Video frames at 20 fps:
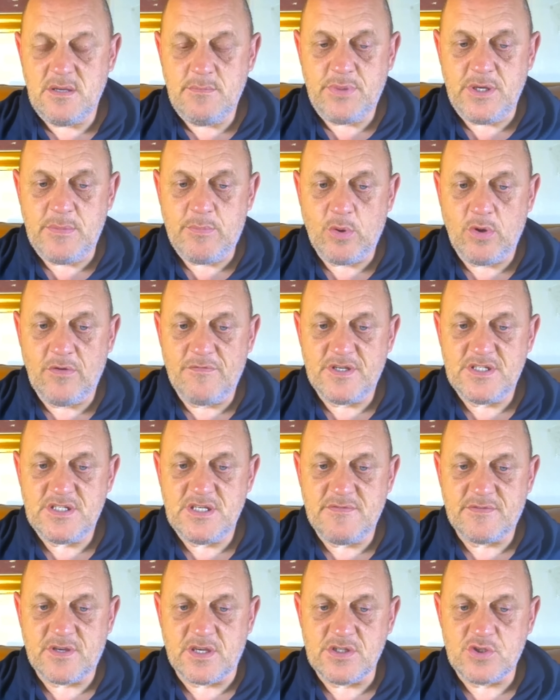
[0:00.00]
people have
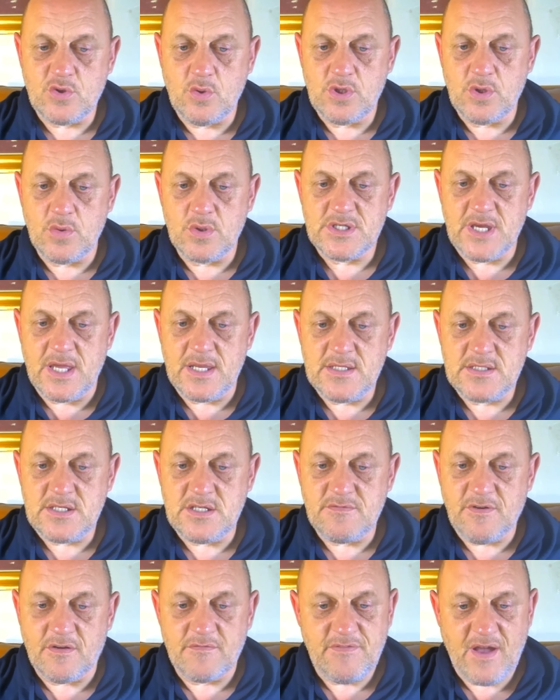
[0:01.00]
received custodial sentences
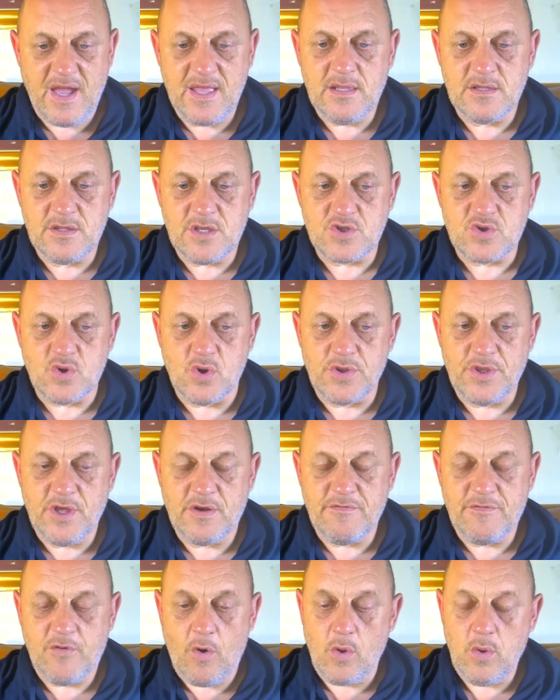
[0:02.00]
for violent disorder
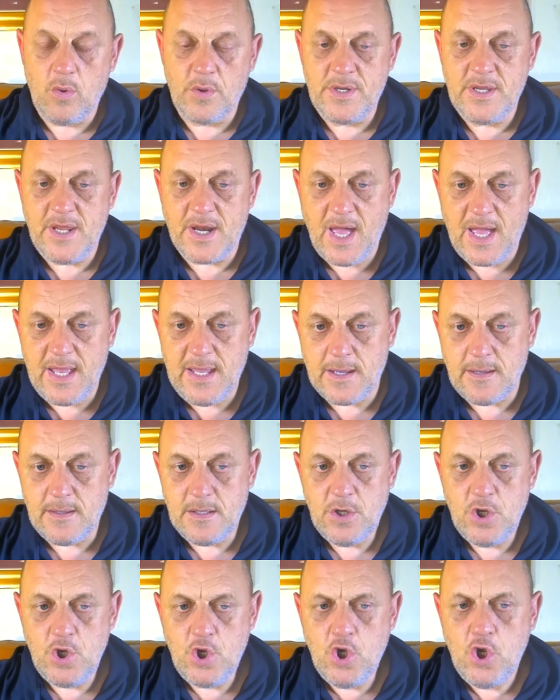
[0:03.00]
following the riot.
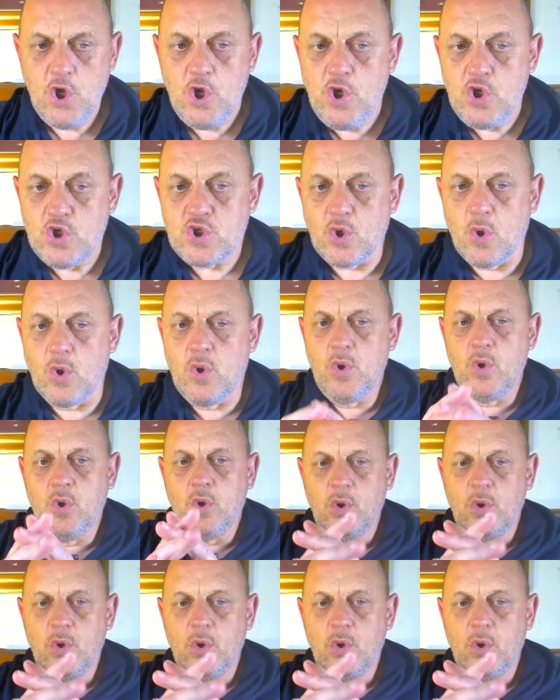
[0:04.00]
So,